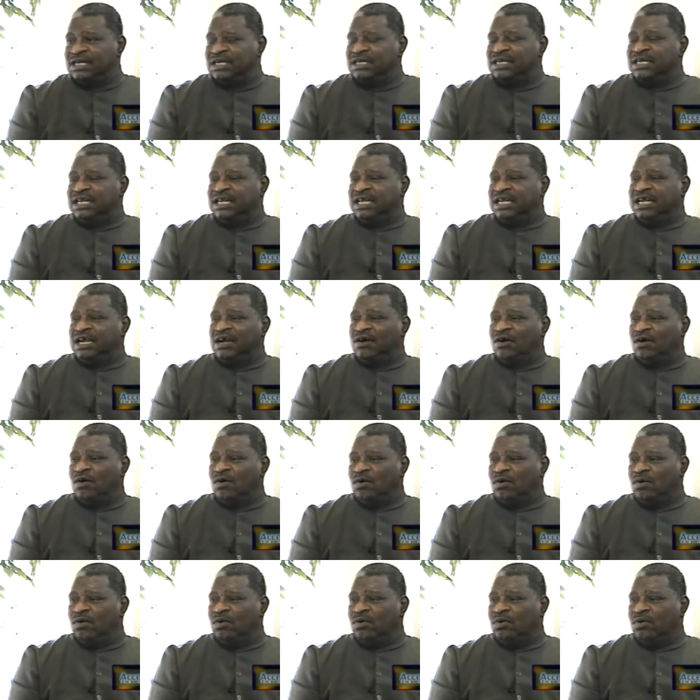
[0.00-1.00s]
Dig a
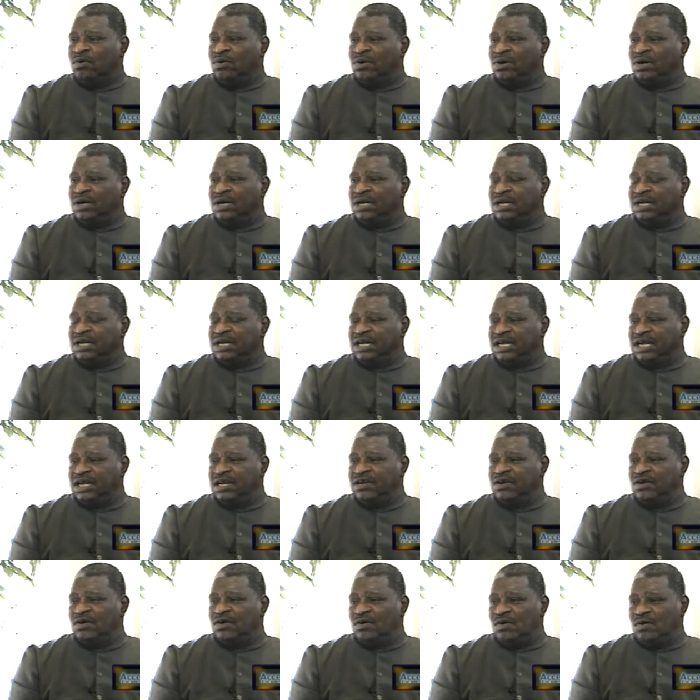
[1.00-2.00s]
hole
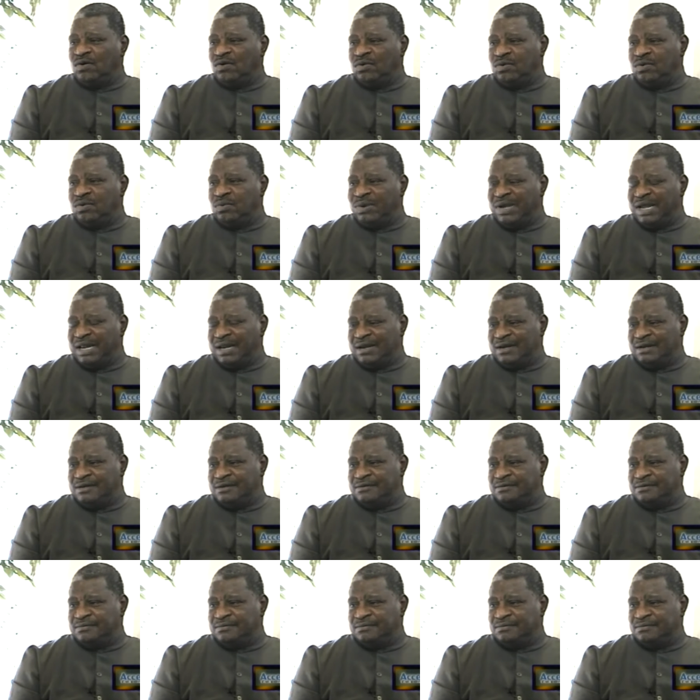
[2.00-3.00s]
in your own
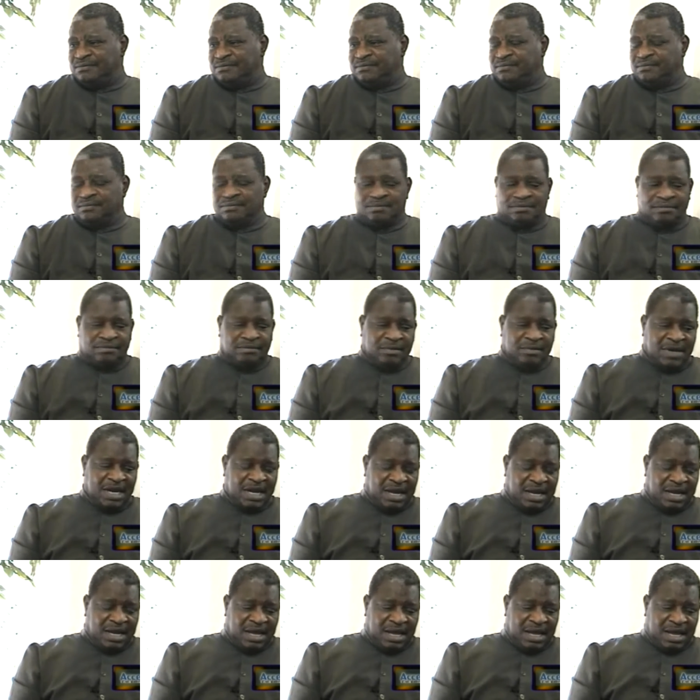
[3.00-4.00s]
well. Mm-hmm.
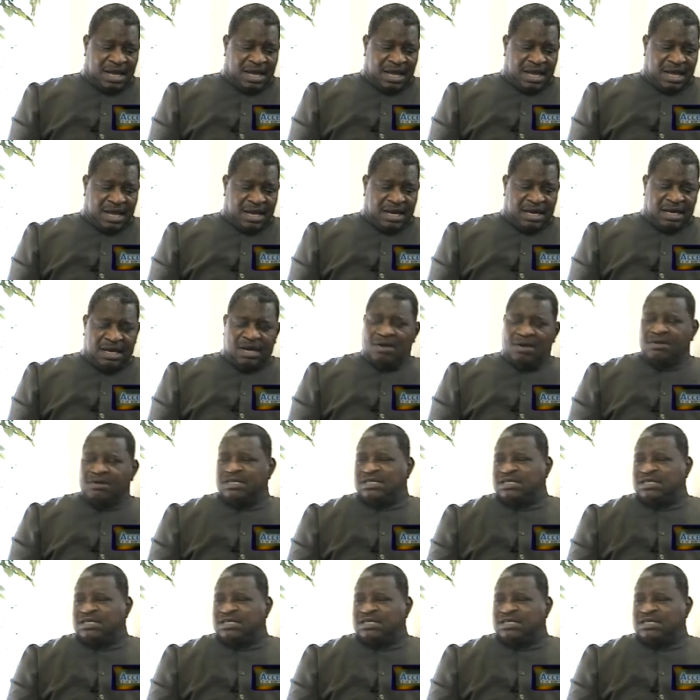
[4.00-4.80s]
Now the